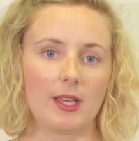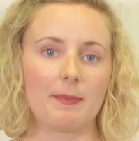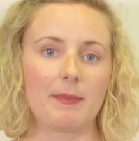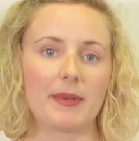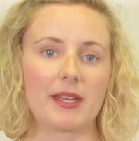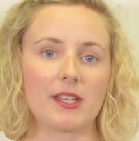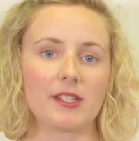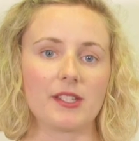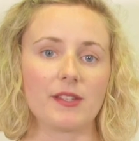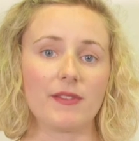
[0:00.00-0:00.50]

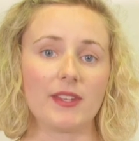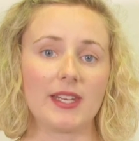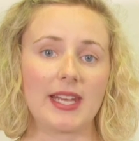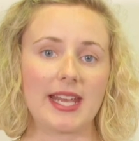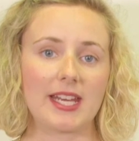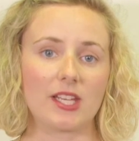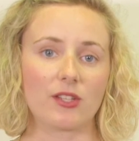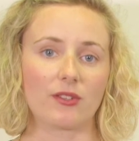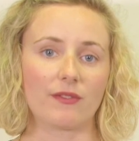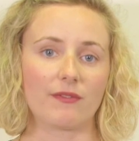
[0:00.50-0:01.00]
Because of the
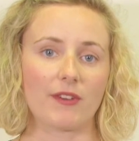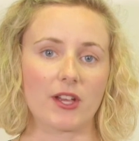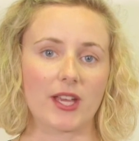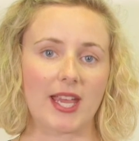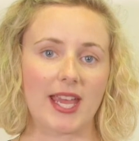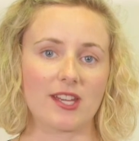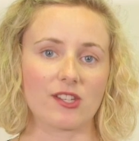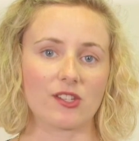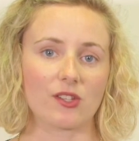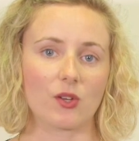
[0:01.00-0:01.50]
nature of
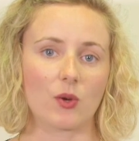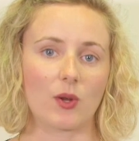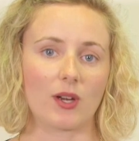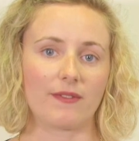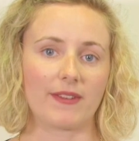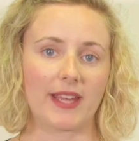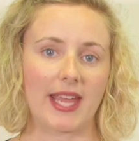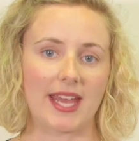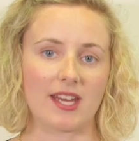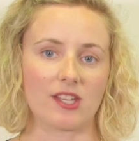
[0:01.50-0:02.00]
vocational
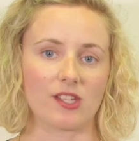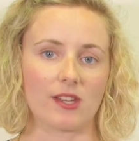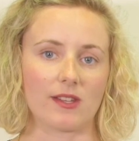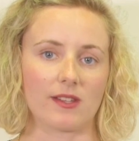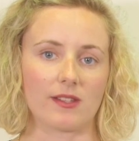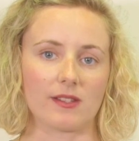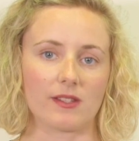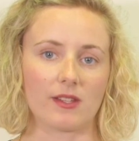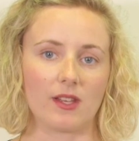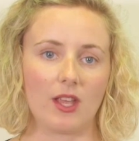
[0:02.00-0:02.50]

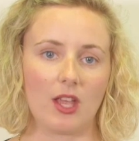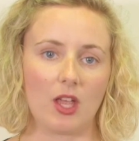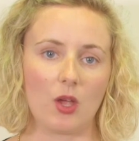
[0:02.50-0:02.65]
qualifications,